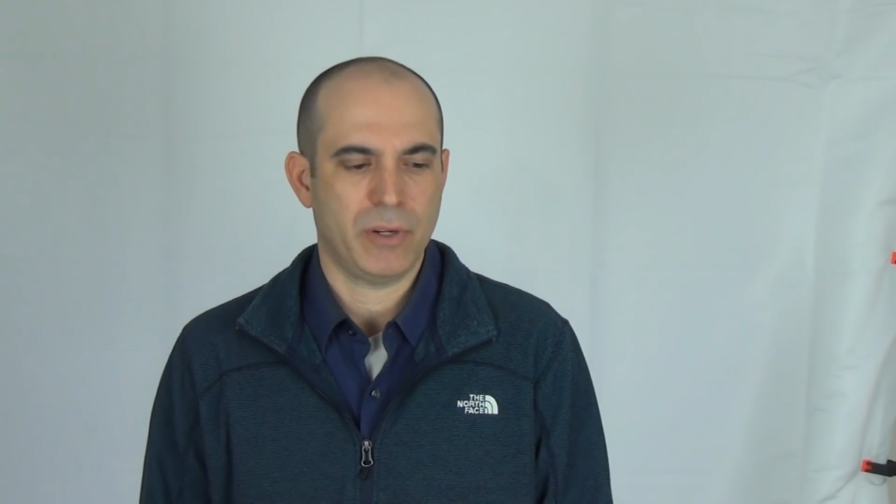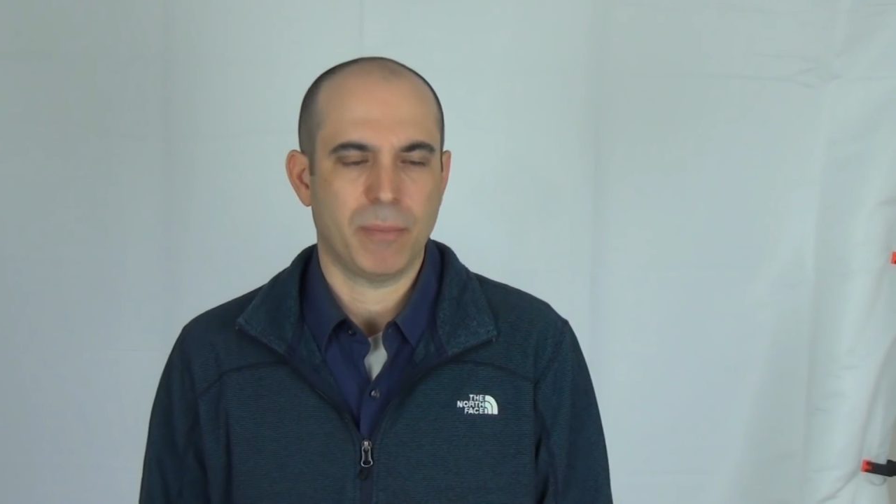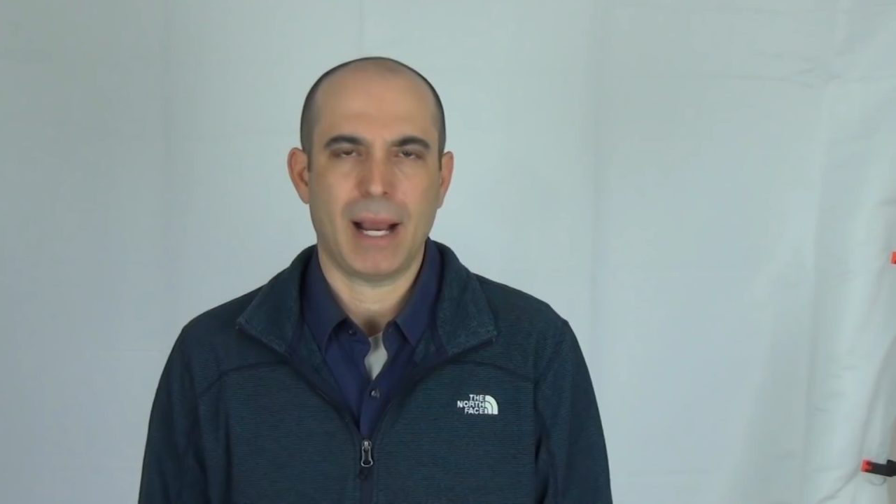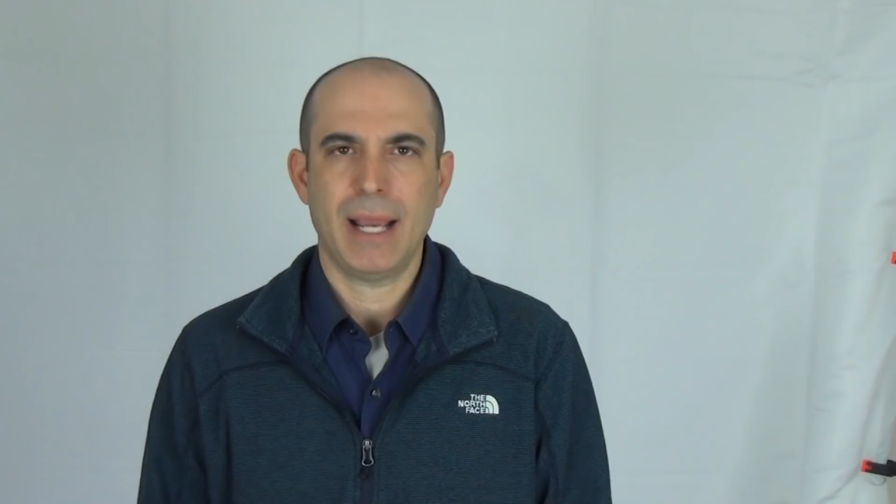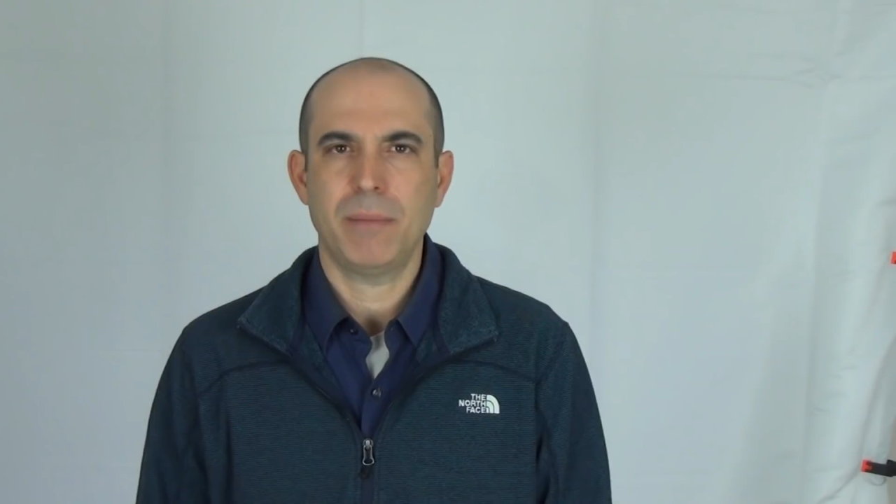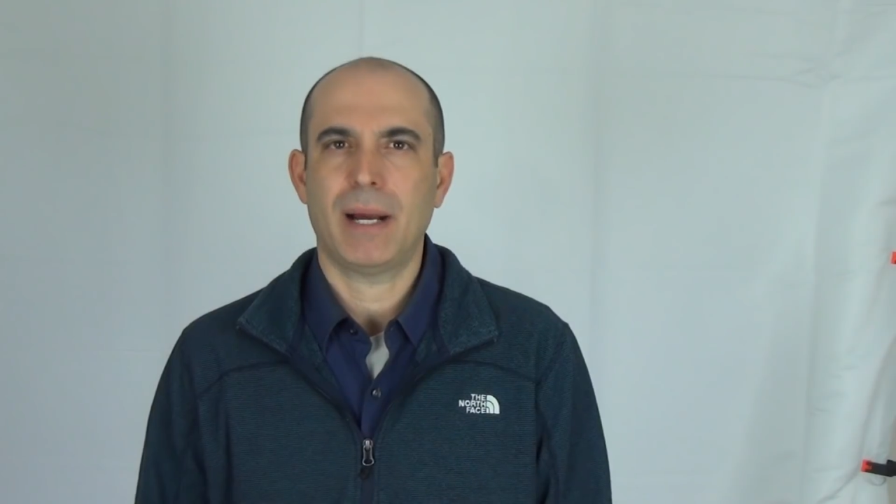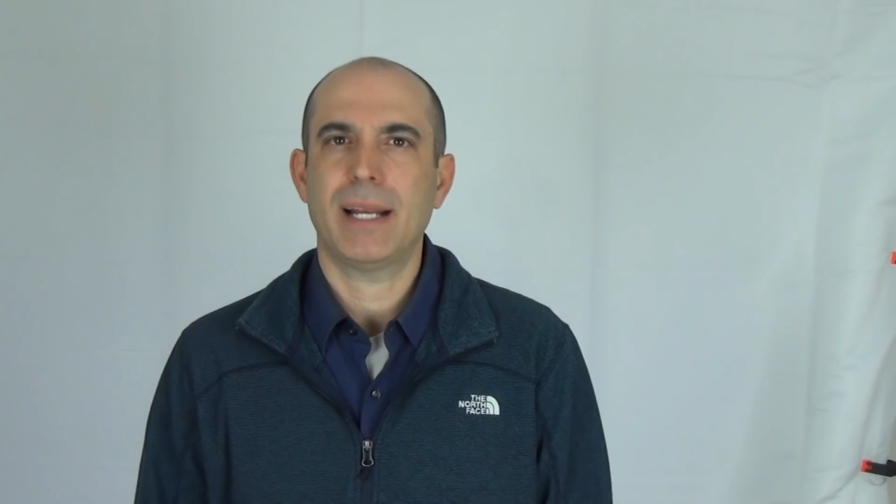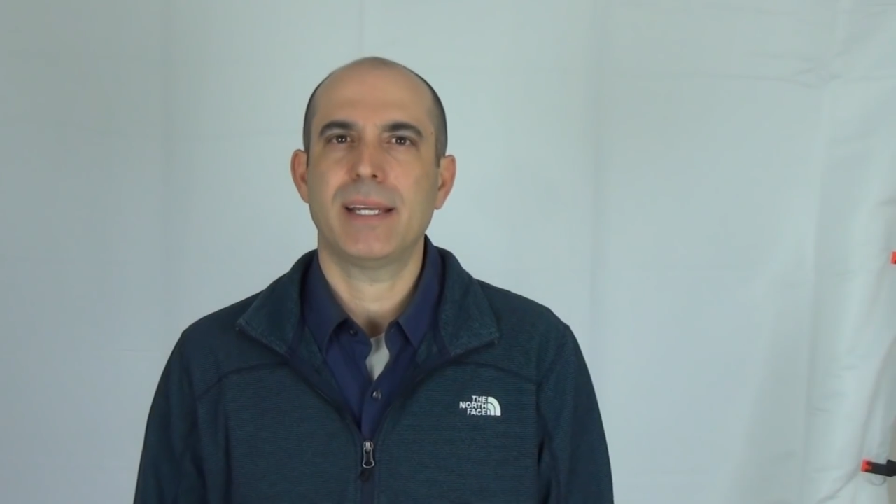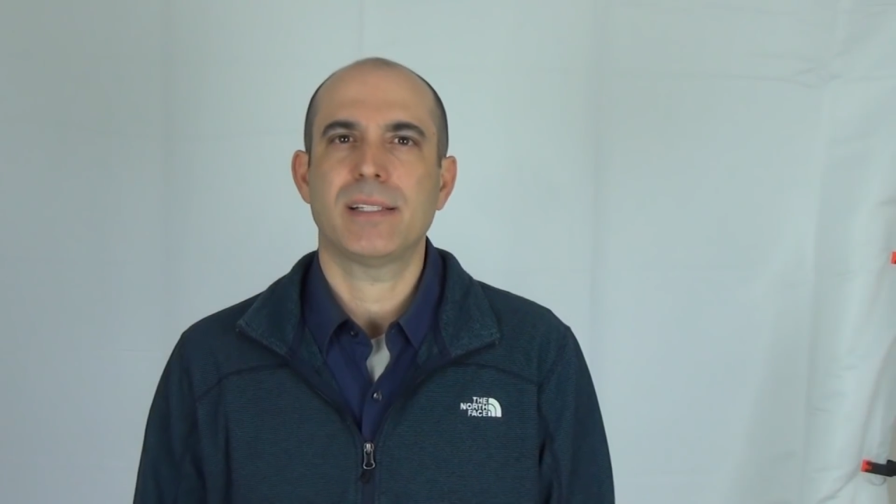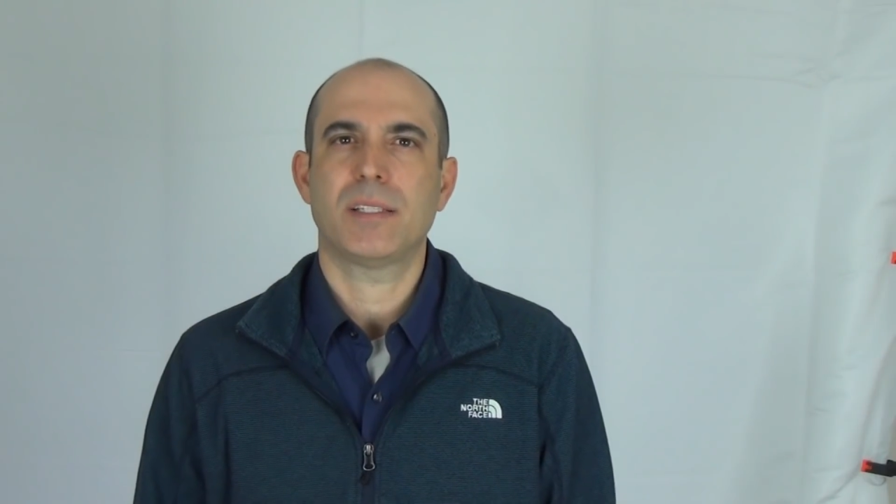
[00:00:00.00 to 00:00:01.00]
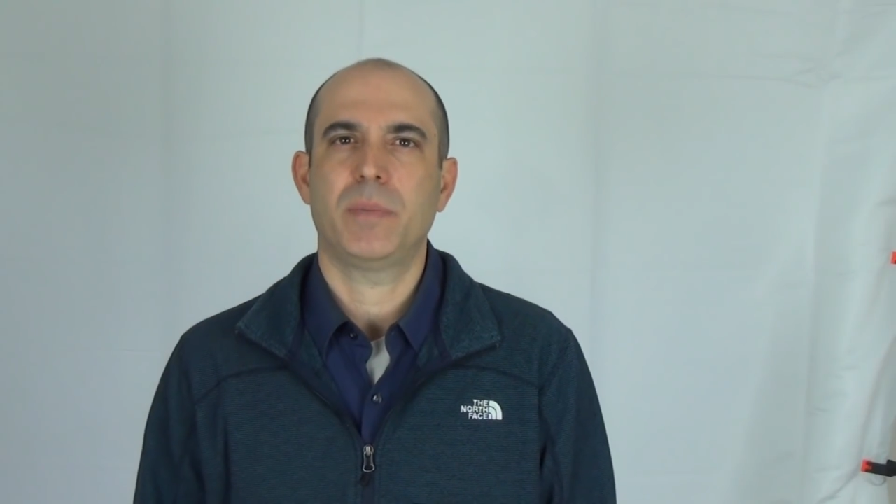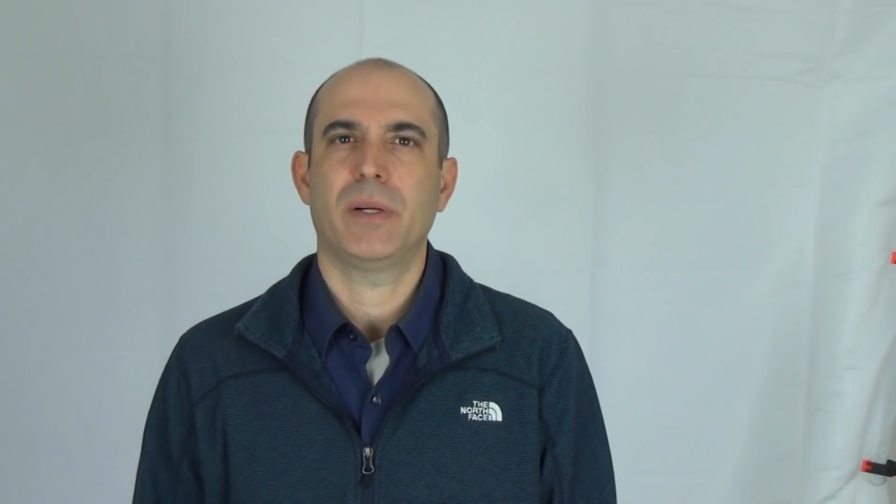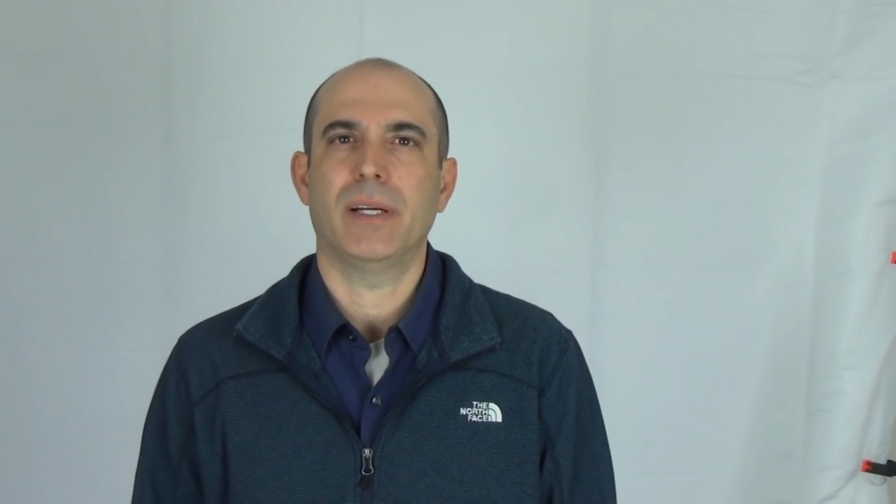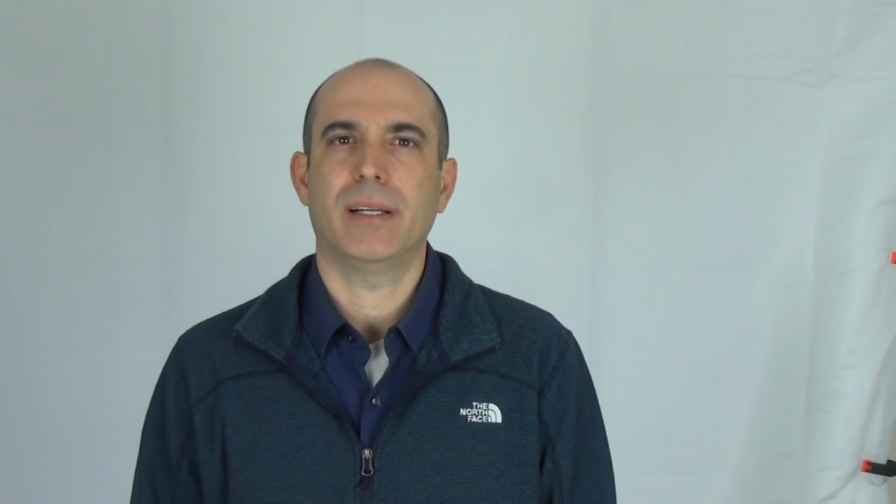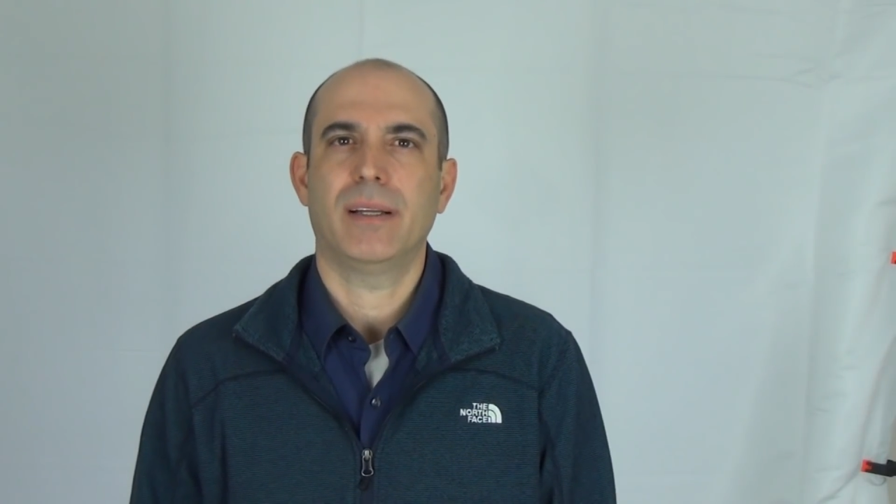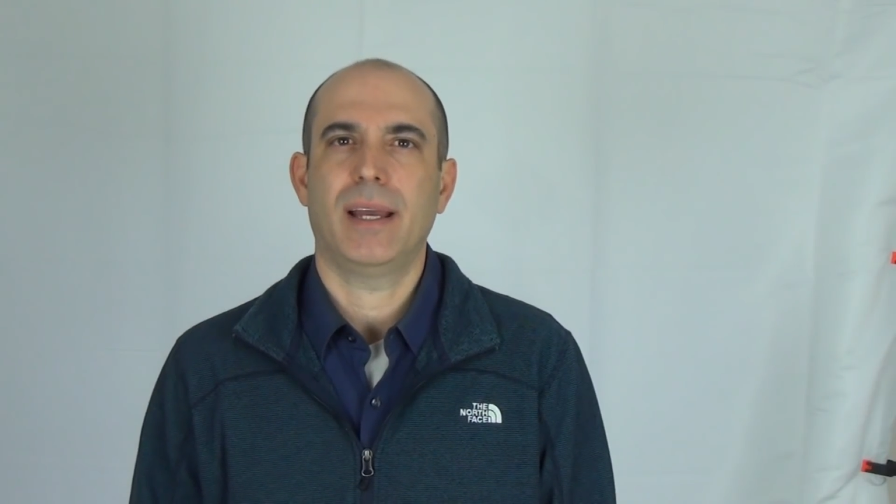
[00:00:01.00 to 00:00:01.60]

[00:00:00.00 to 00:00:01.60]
your mind, body, and spirit,